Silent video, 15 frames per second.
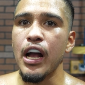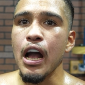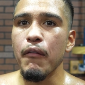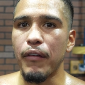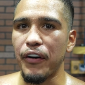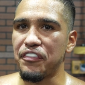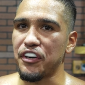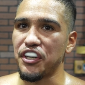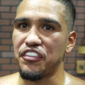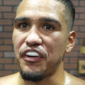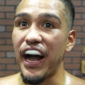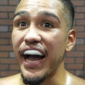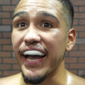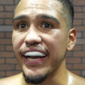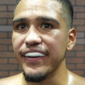my first
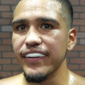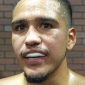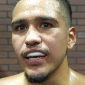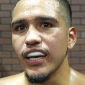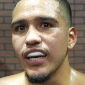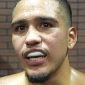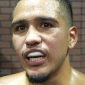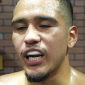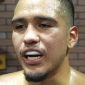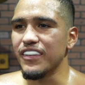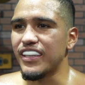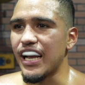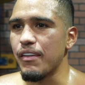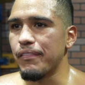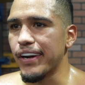fight, you know what I'm
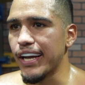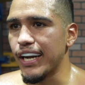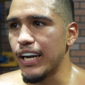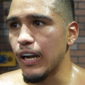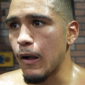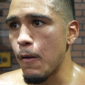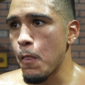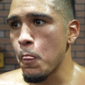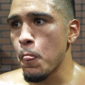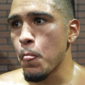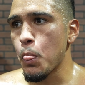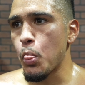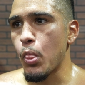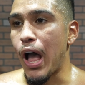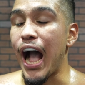saying? But
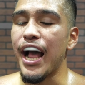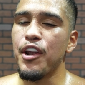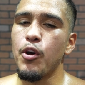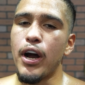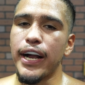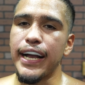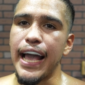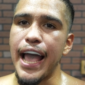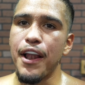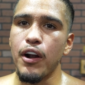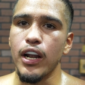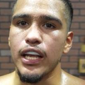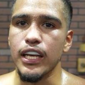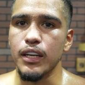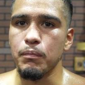I knew I could handle
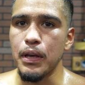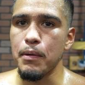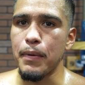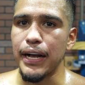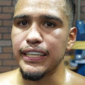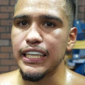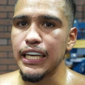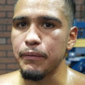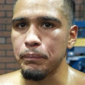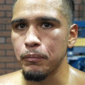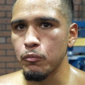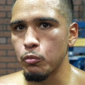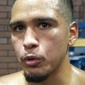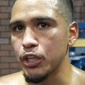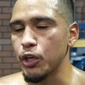it, me and my team.
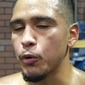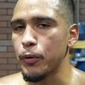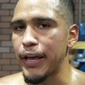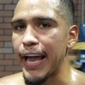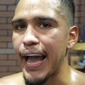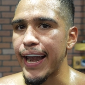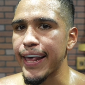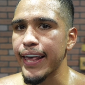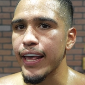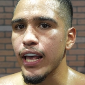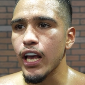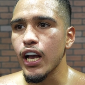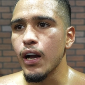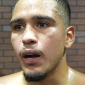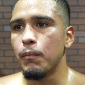We knew we had it,
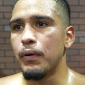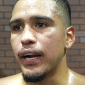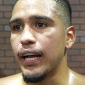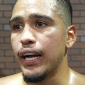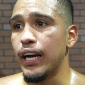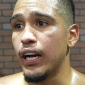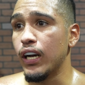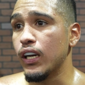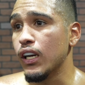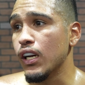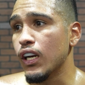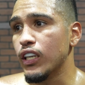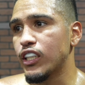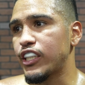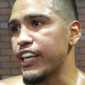but
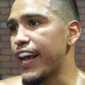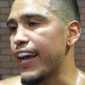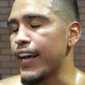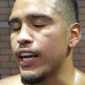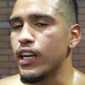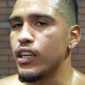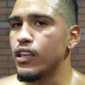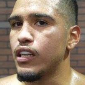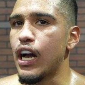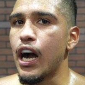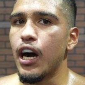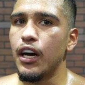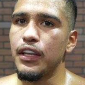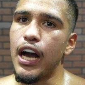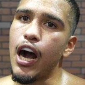
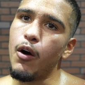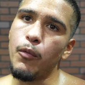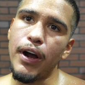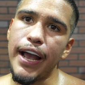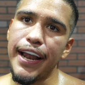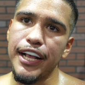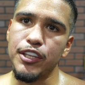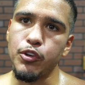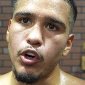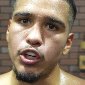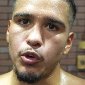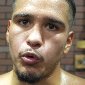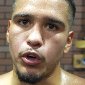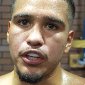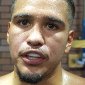now we're headed towards
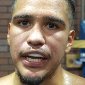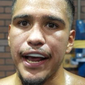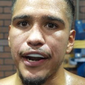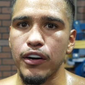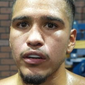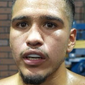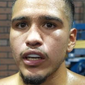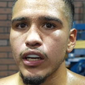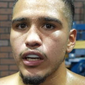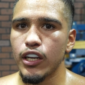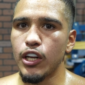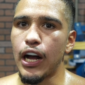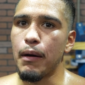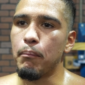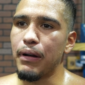the world title.
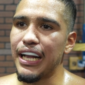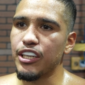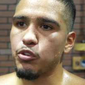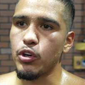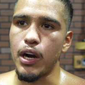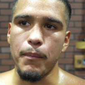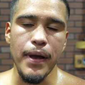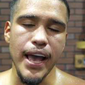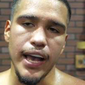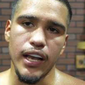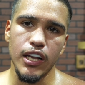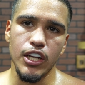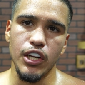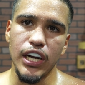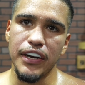I'm blessed where I'm at.
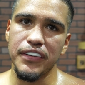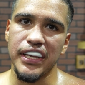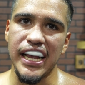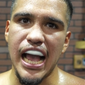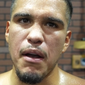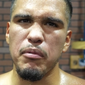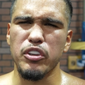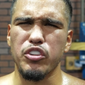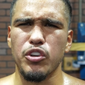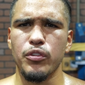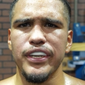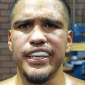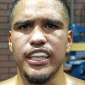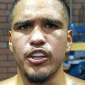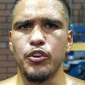Everything happens for a
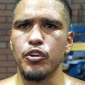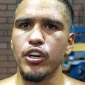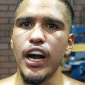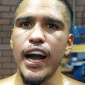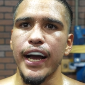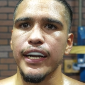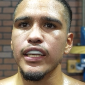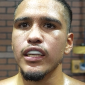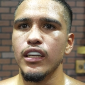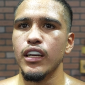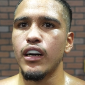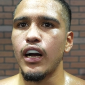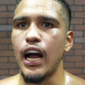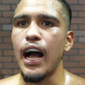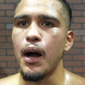reason through God.
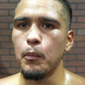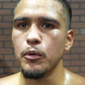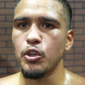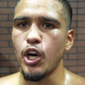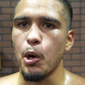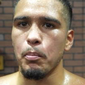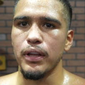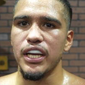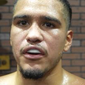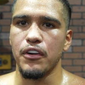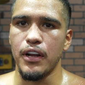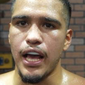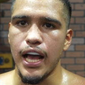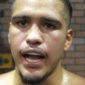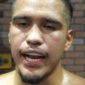I'm a strong believer of
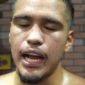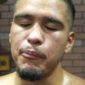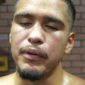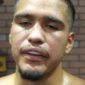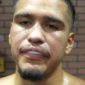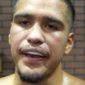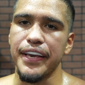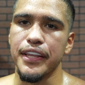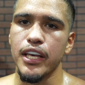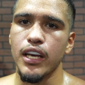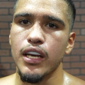that. I got big faith.